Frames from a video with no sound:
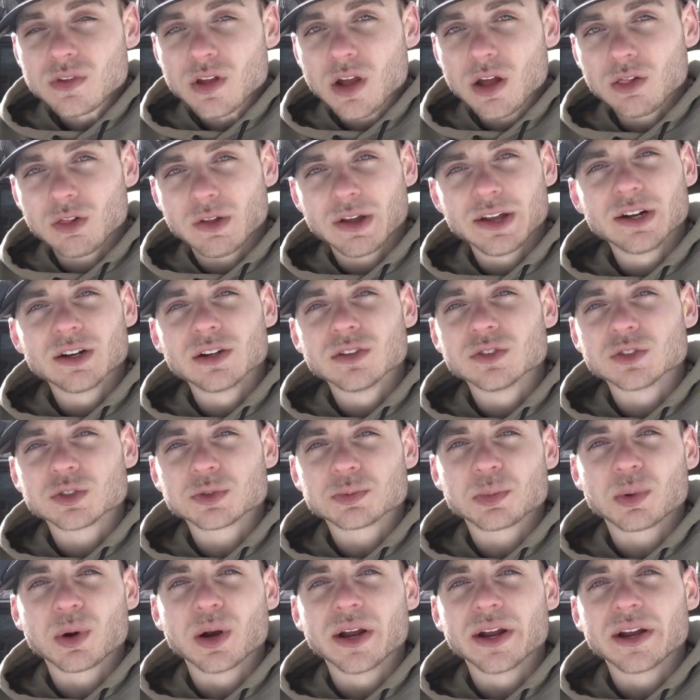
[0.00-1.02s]
later in the
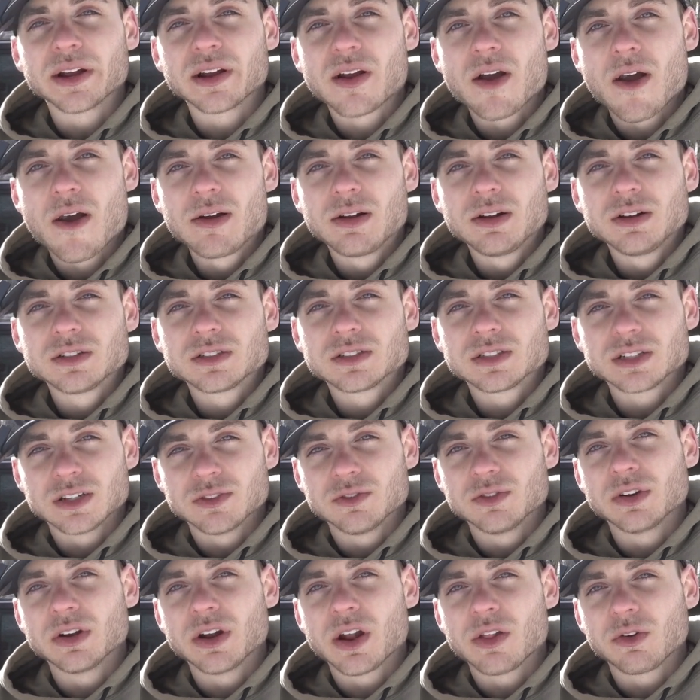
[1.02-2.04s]
spring to give
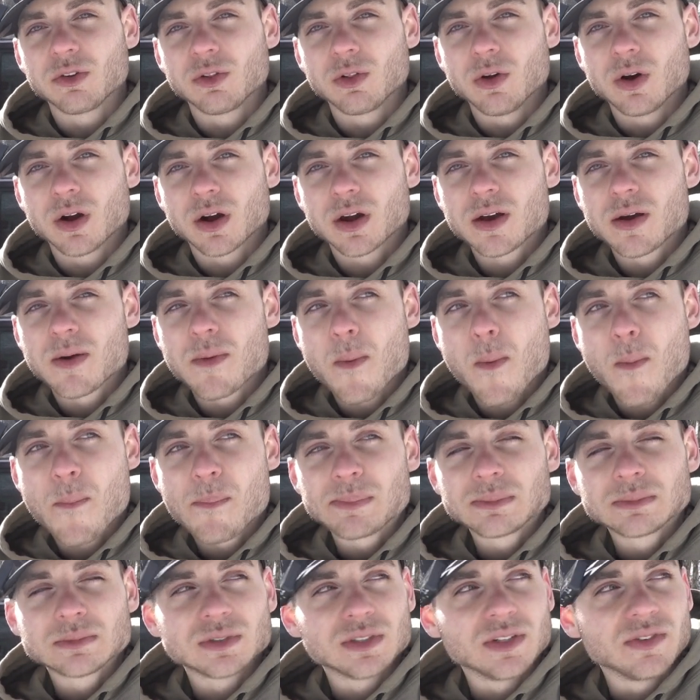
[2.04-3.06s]
it another look,
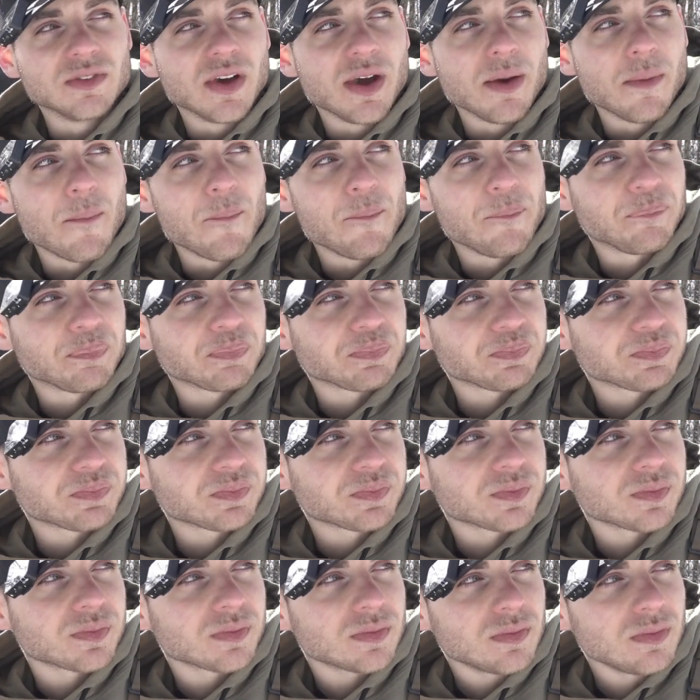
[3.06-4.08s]
and then
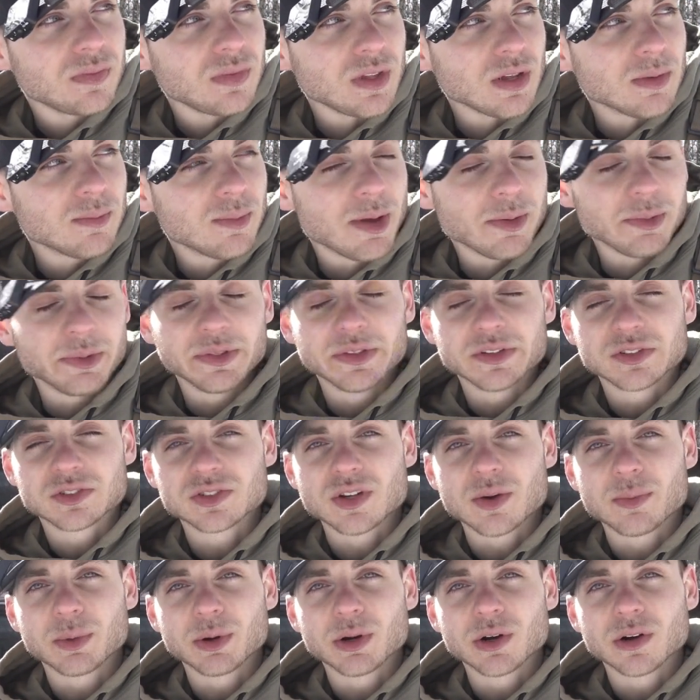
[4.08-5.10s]
maybe in the
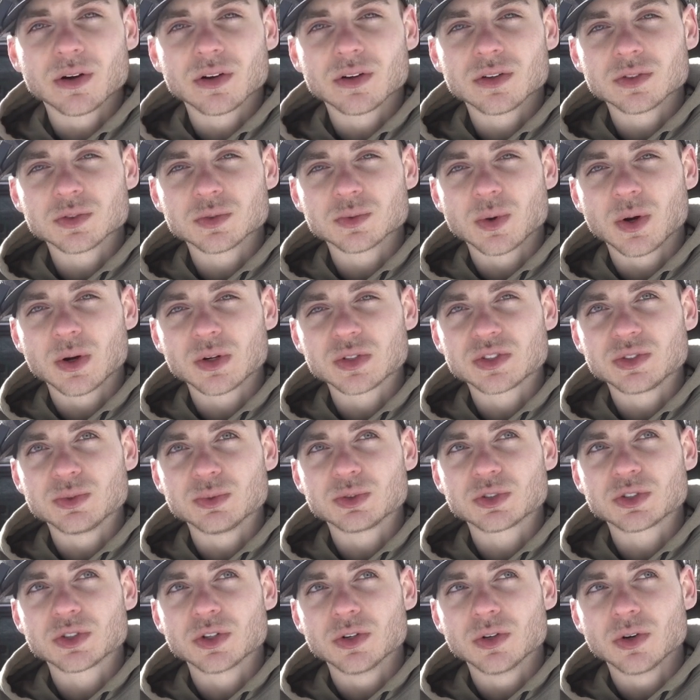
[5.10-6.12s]
summer as well to see
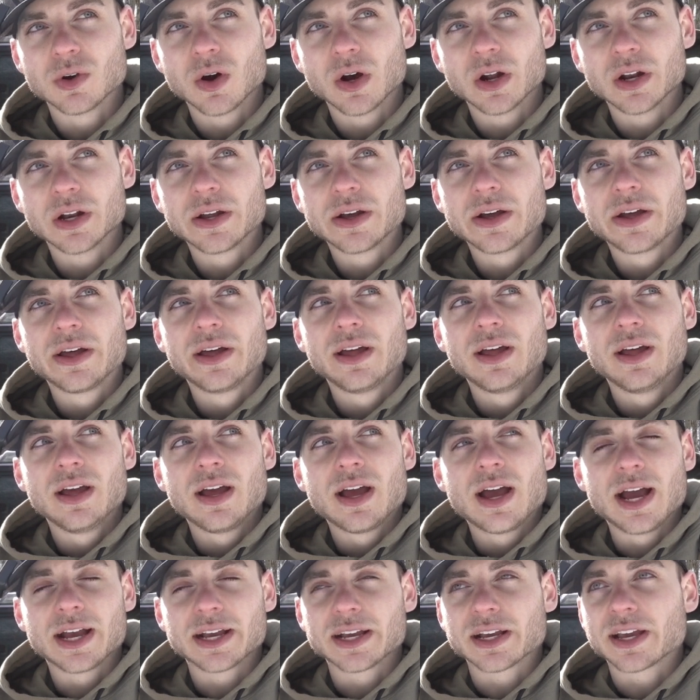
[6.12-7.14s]
what's going on.
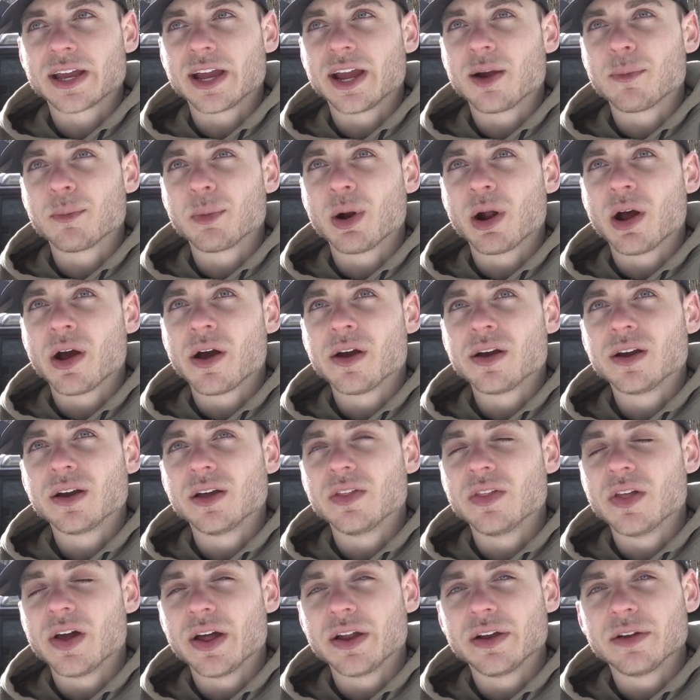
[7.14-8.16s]
Hang a camera,
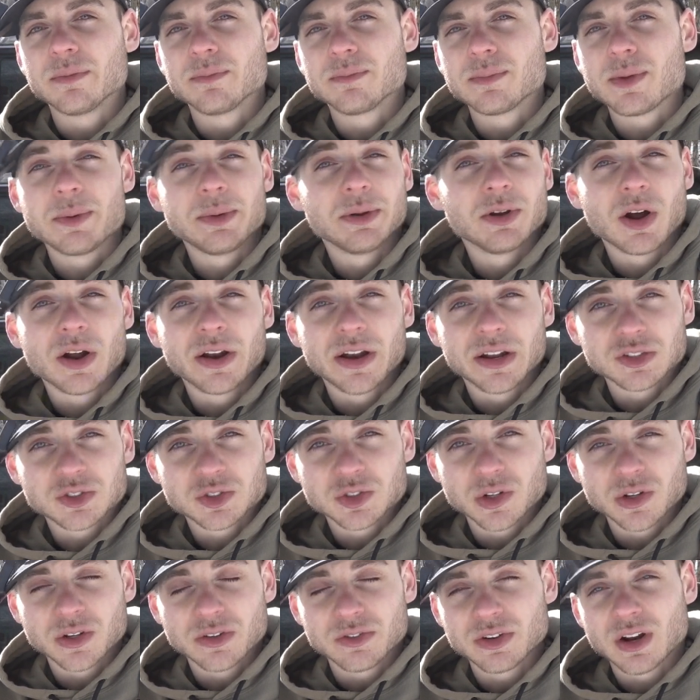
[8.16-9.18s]
and then maybe not
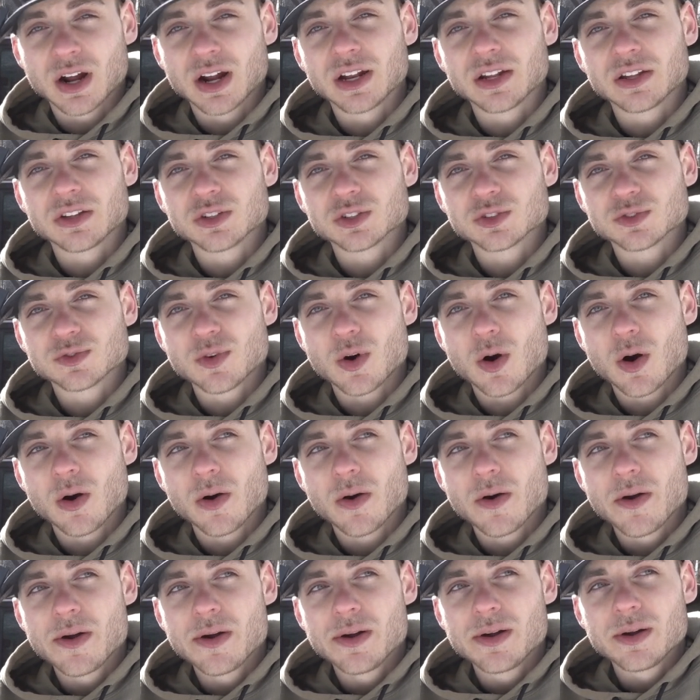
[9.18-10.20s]
necessarily even hunt it this fall,
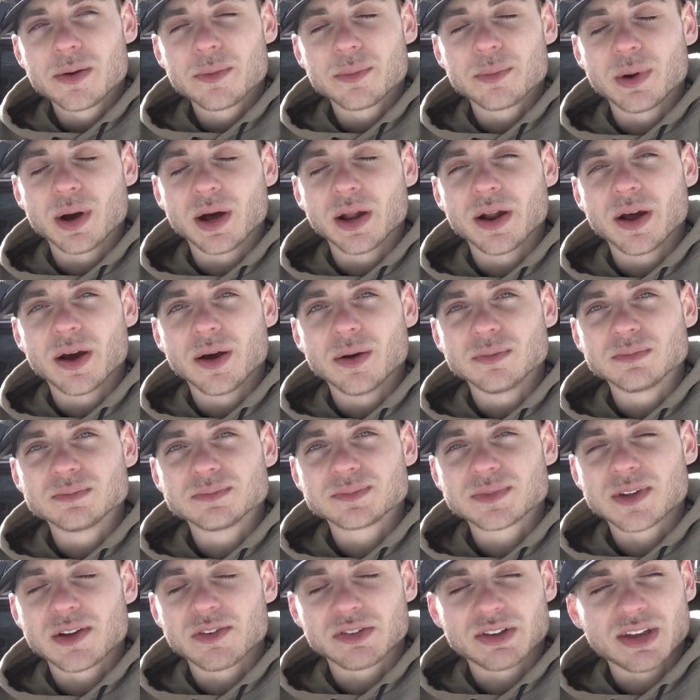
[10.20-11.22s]
but
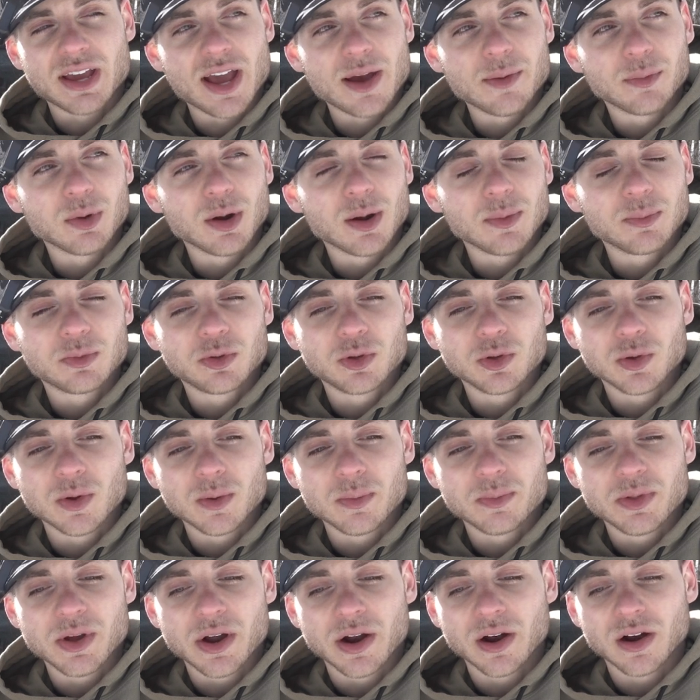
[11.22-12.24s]
have a camera
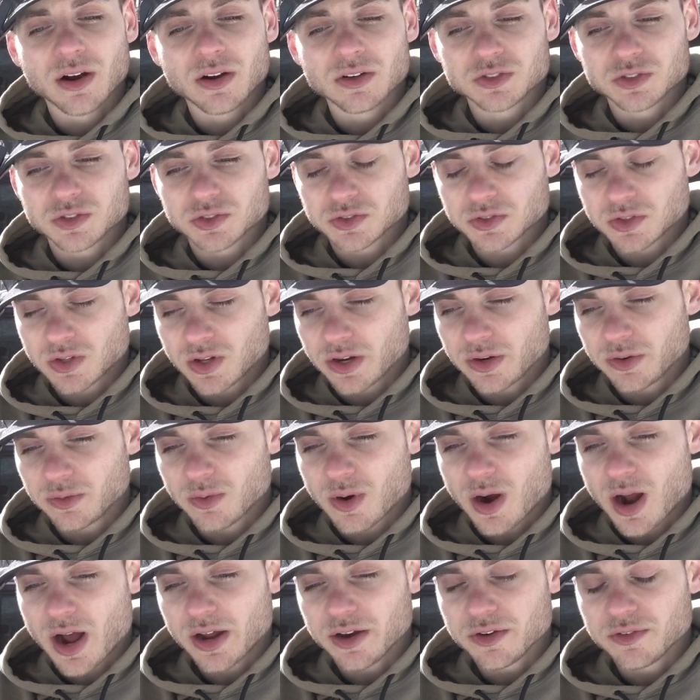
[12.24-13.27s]
up there, just let it
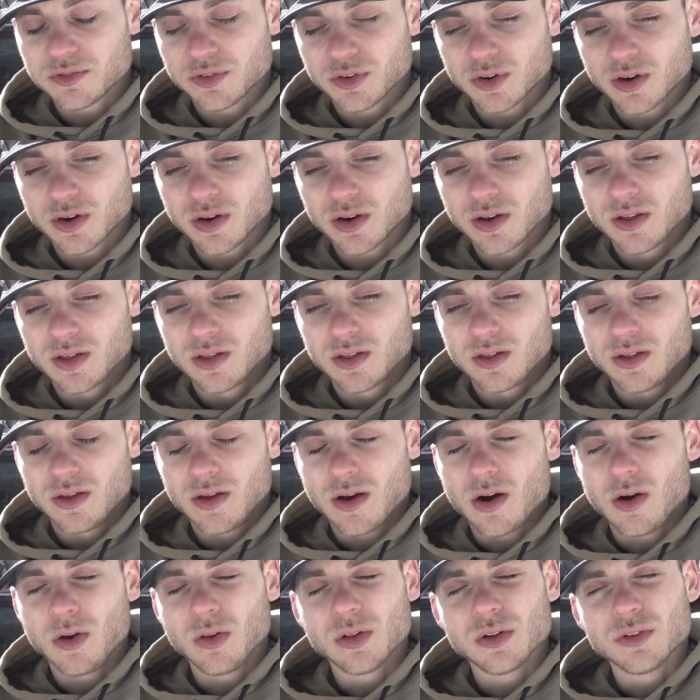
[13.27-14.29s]
ride for
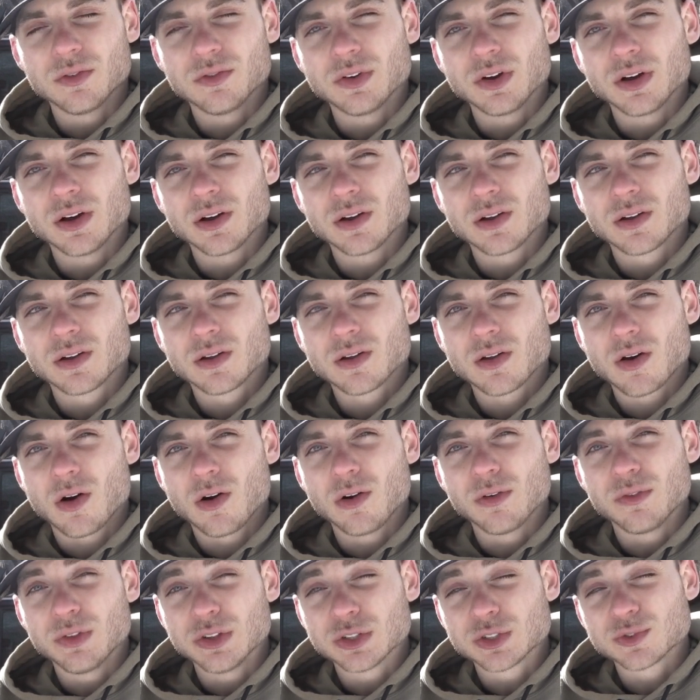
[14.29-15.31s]
all
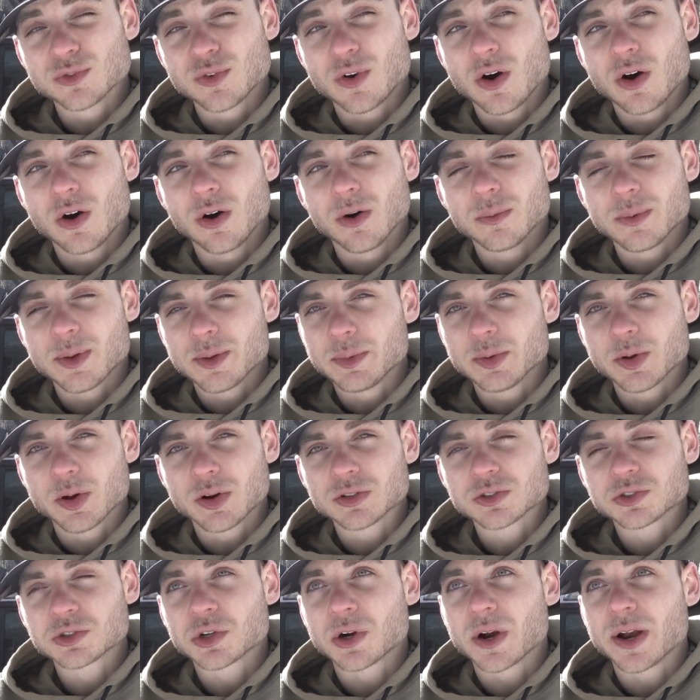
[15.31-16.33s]
of this fall, maybe on a
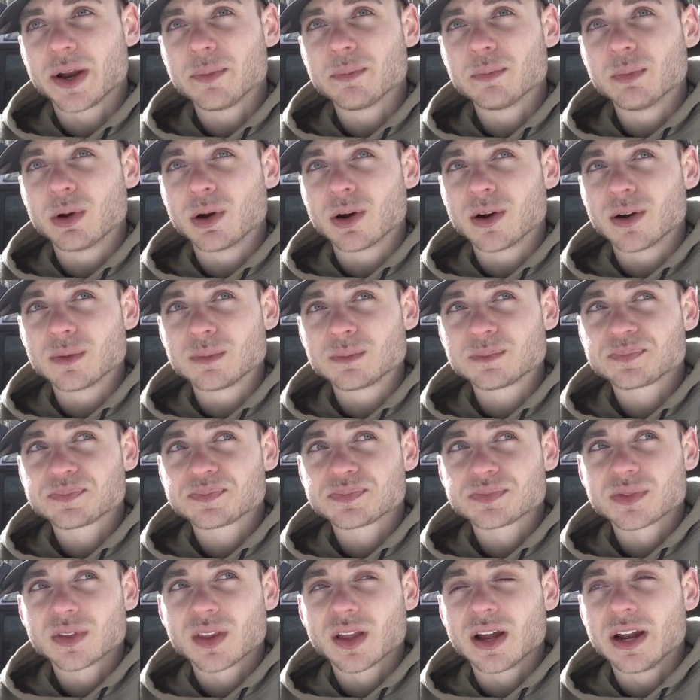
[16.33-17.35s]
scrape or
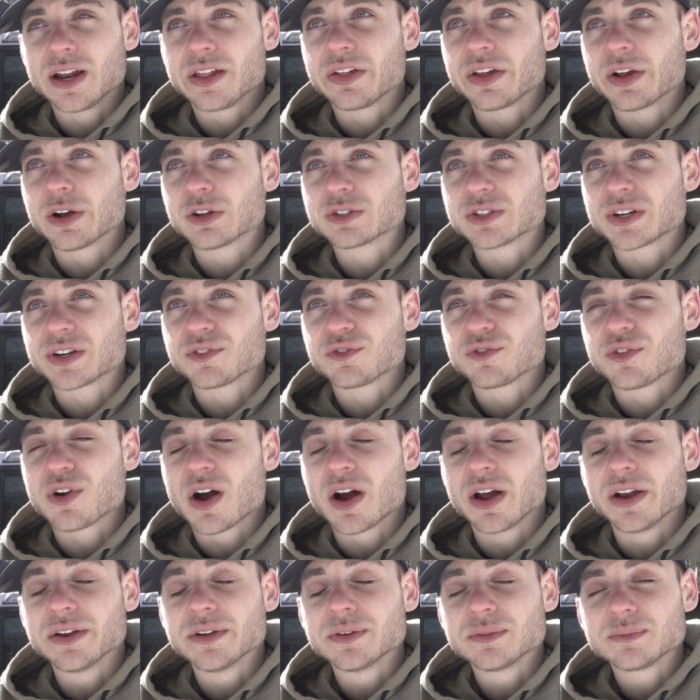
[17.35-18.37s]
anything else I can
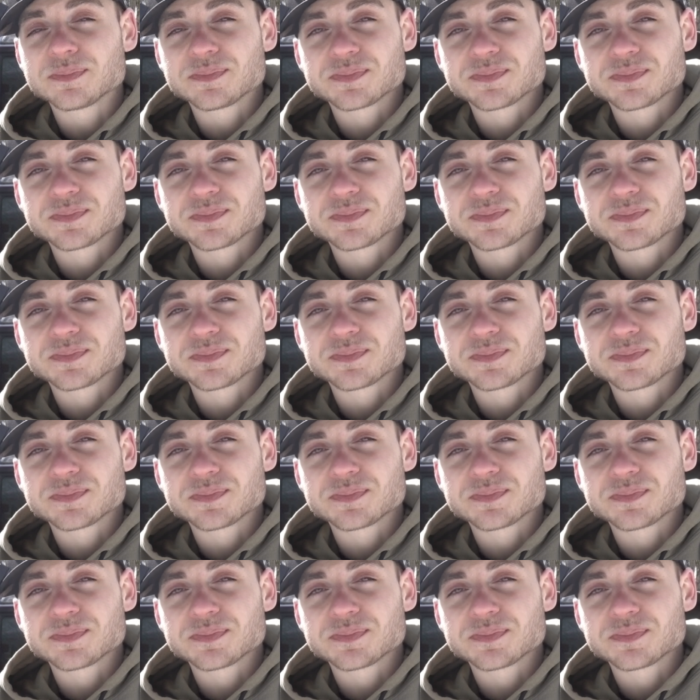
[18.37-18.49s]
find,